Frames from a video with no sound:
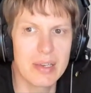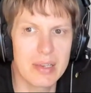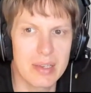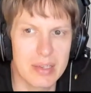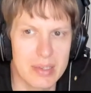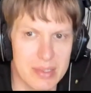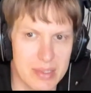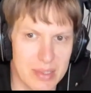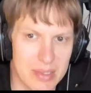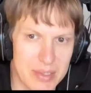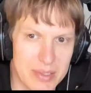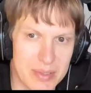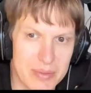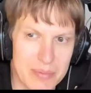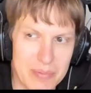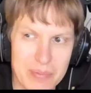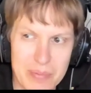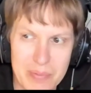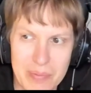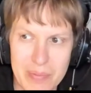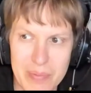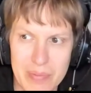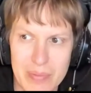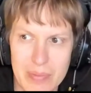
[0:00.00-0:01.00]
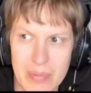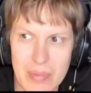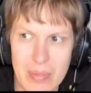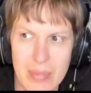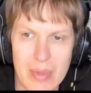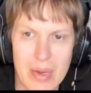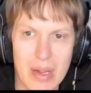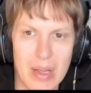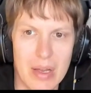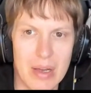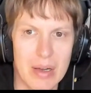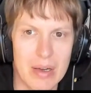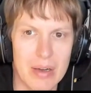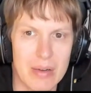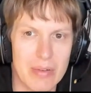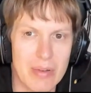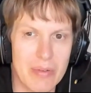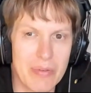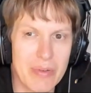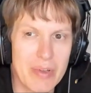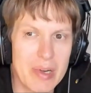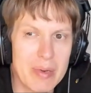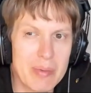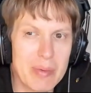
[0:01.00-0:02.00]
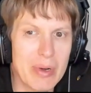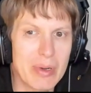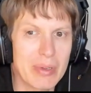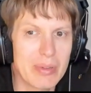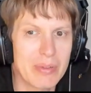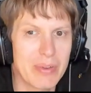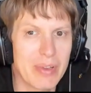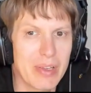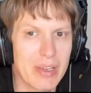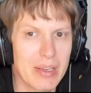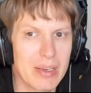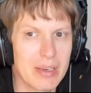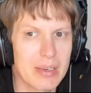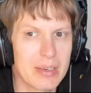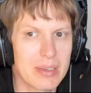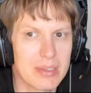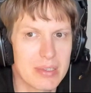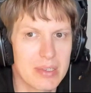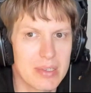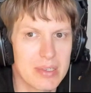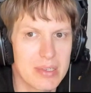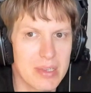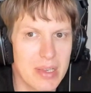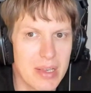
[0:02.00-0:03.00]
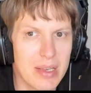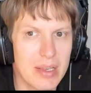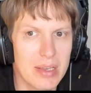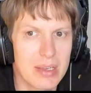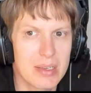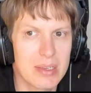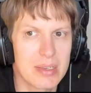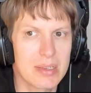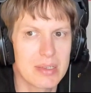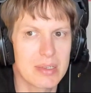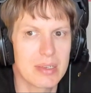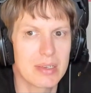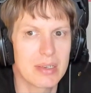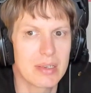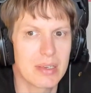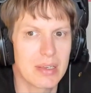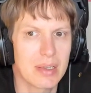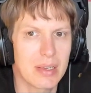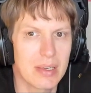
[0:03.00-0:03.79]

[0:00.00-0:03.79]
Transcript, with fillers: Indexes. The thing about the indexes is uh,